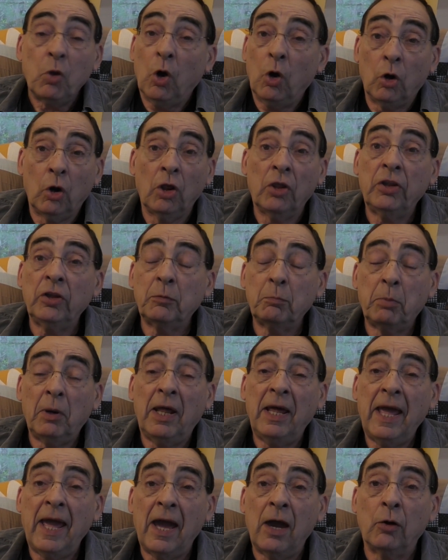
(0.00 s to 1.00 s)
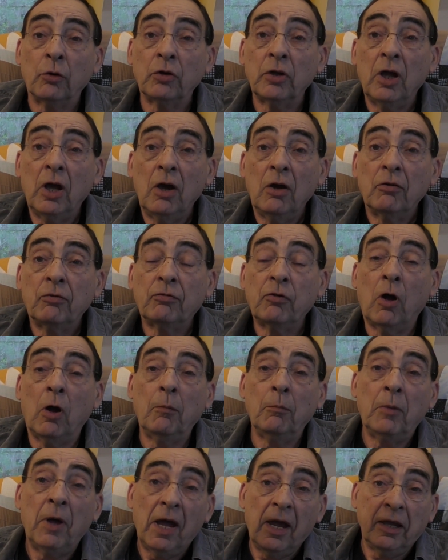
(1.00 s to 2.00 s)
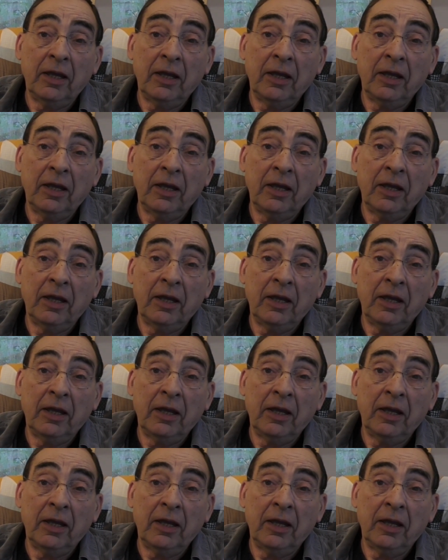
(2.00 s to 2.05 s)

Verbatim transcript: all of this play out from,